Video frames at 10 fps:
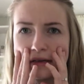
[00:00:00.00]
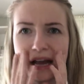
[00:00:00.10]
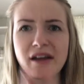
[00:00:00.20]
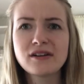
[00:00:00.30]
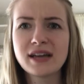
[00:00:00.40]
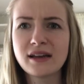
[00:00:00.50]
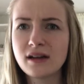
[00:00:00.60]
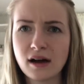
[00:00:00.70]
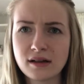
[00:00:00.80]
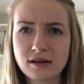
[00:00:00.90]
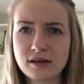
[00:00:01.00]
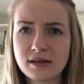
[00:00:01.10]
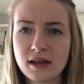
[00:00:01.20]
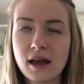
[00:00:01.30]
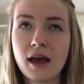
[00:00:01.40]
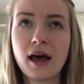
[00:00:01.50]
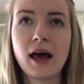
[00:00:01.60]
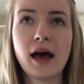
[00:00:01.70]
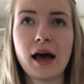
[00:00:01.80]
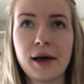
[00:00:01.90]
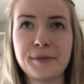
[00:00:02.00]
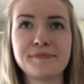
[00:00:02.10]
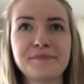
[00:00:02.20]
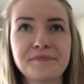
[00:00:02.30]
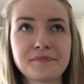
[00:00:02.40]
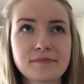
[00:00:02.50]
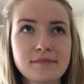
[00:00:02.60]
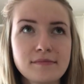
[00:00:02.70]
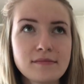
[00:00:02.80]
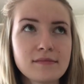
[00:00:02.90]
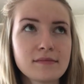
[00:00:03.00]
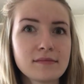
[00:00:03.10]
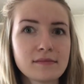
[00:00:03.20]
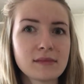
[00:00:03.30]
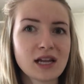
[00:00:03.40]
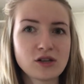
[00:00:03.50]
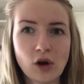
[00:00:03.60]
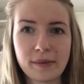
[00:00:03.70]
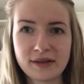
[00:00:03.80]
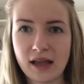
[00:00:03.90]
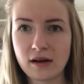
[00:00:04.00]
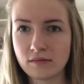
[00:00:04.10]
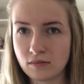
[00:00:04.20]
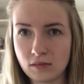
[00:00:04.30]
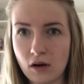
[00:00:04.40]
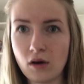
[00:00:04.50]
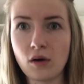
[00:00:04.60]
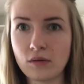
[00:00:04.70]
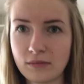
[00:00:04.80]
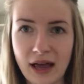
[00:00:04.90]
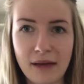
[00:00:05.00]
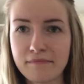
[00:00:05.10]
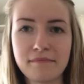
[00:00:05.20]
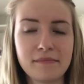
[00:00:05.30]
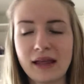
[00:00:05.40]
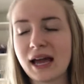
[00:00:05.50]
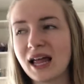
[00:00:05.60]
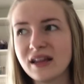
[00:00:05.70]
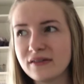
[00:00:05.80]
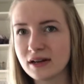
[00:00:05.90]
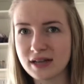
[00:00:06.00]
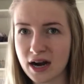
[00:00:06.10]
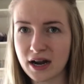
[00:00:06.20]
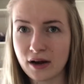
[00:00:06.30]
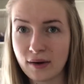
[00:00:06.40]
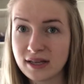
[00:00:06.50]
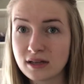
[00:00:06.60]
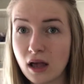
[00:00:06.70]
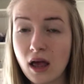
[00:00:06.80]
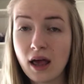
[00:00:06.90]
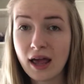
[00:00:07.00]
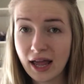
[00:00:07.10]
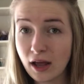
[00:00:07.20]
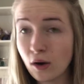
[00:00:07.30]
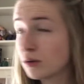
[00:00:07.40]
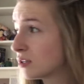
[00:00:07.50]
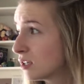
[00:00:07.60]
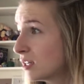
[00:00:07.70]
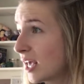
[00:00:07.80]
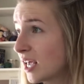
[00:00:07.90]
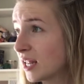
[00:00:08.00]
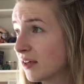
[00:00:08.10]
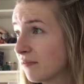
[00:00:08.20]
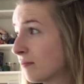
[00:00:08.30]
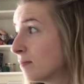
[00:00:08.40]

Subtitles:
9 or 10 colors. To represent all my, like I live in Ontario. It goes to negative